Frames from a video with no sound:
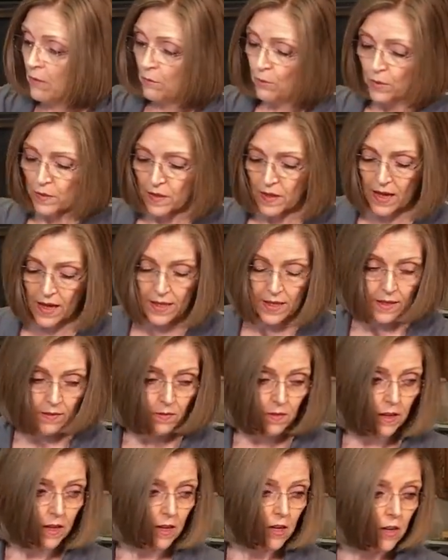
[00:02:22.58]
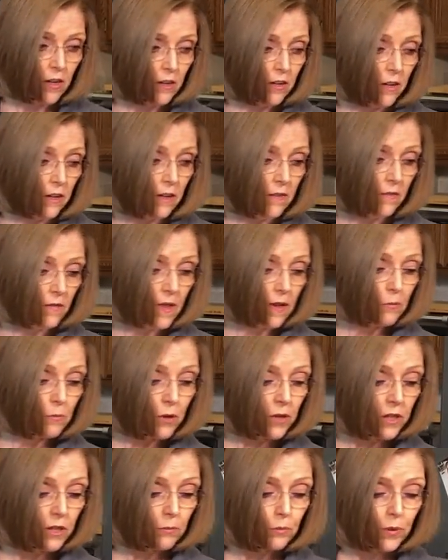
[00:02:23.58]
Put that in there. Then
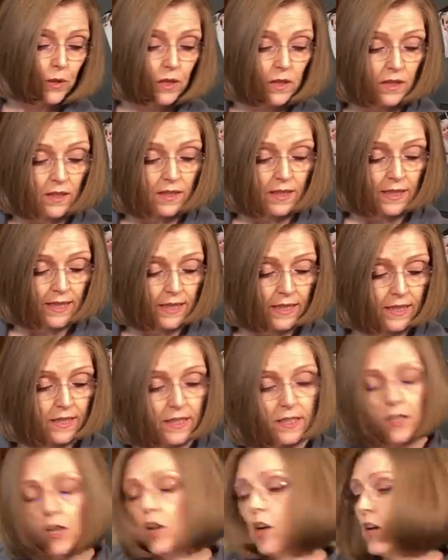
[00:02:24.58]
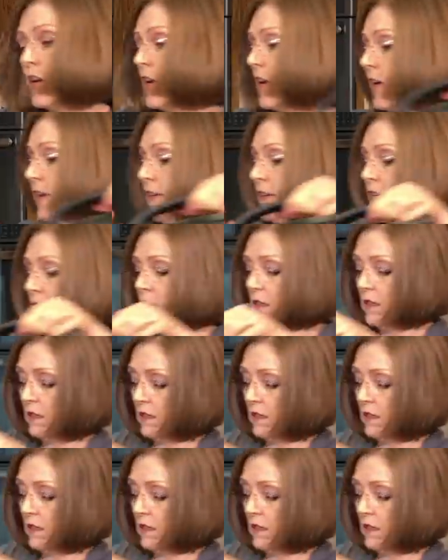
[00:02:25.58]
we're going to put the lid on.